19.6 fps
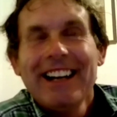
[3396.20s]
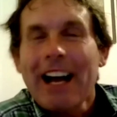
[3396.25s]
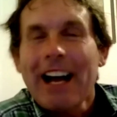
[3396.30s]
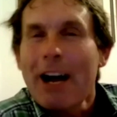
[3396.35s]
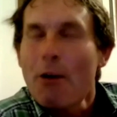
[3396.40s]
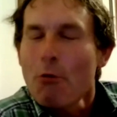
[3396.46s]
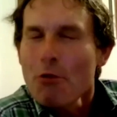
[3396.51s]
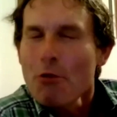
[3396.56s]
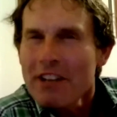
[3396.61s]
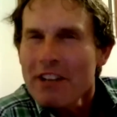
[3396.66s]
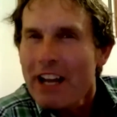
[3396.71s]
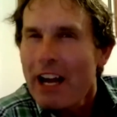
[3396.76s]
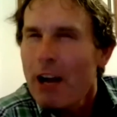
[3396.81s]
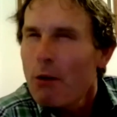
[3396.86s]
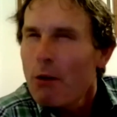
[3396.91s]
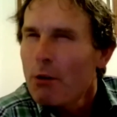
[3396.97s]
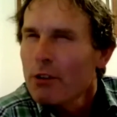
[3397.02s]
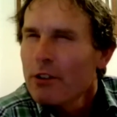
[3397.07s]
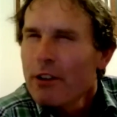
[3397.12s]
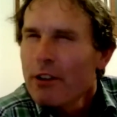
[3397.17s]
I wonder
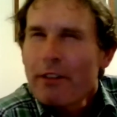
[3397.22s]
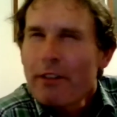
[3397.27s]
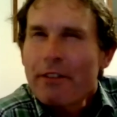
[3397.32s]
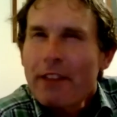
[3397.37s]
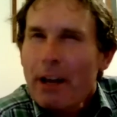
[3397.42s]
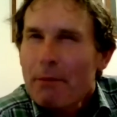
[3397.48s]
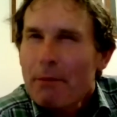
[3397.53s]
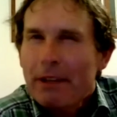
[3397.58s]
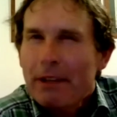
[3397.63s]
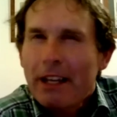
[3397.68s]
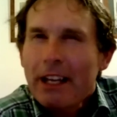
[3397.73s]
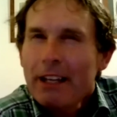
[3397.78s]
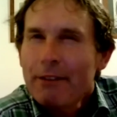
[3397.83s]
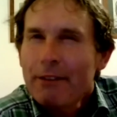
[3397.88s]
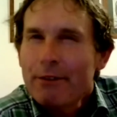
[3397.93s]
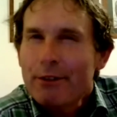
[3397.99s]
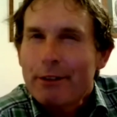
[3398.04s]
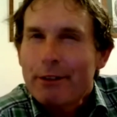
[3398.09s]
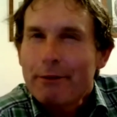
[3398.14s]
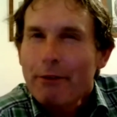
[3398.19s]
how on earth that
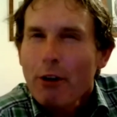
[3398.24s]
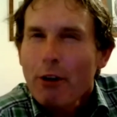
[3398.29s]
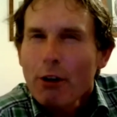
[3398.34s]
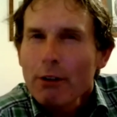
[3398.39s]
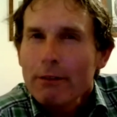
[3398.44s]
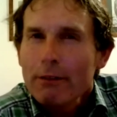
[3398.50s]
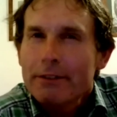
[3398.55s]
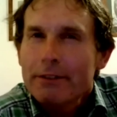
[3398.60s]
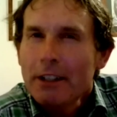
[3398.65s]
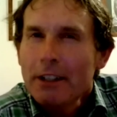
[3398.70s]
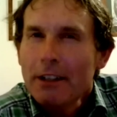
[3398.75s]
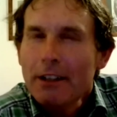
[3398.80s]
behaviour evolved.